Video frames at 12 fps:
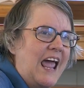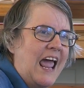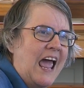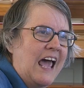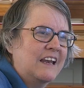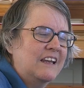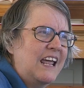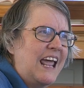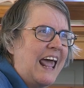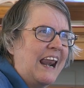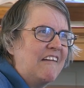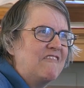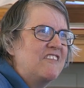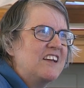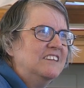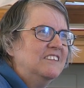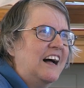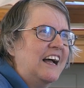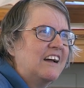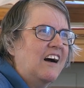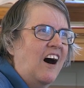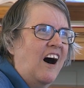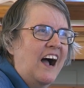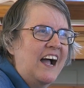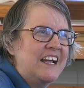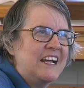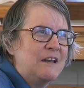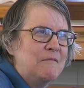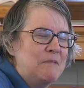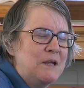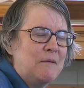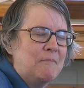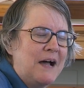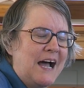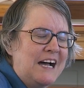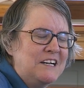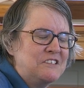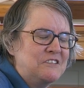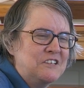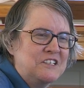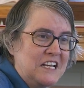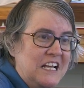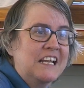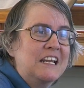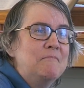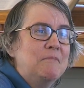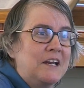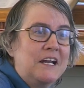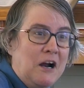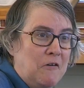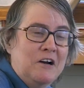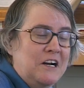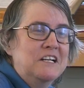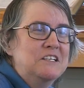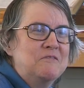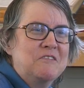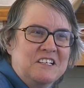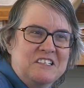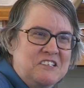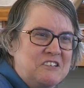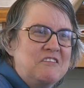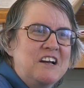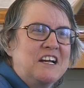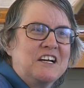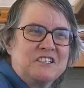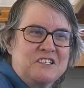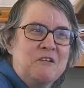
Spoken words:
And I feel like I can be a pastor to anybody I run into on the street, because